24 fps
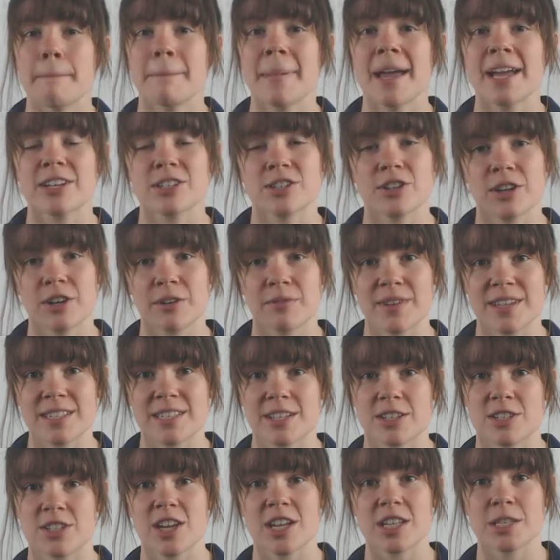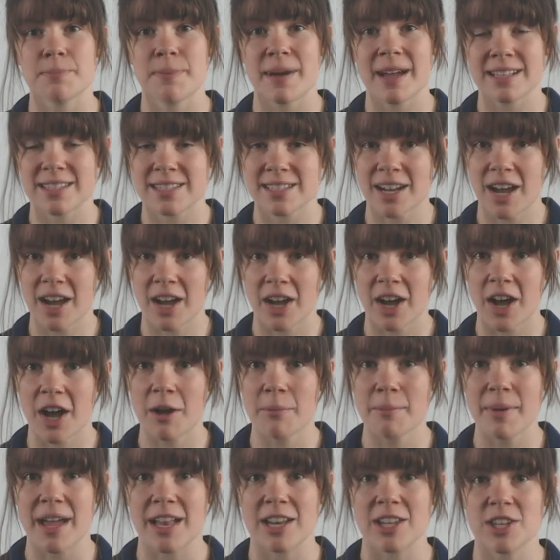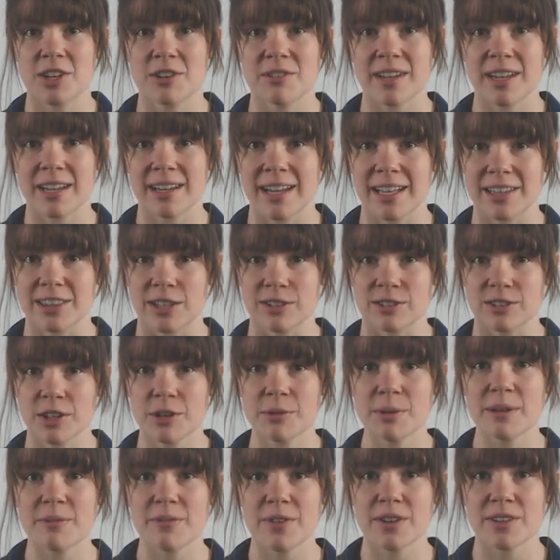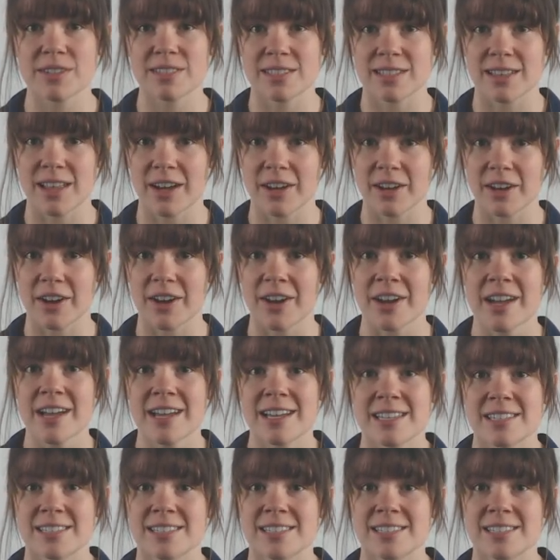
make sure to visit JustBats.com and you can get the Louisville Slugger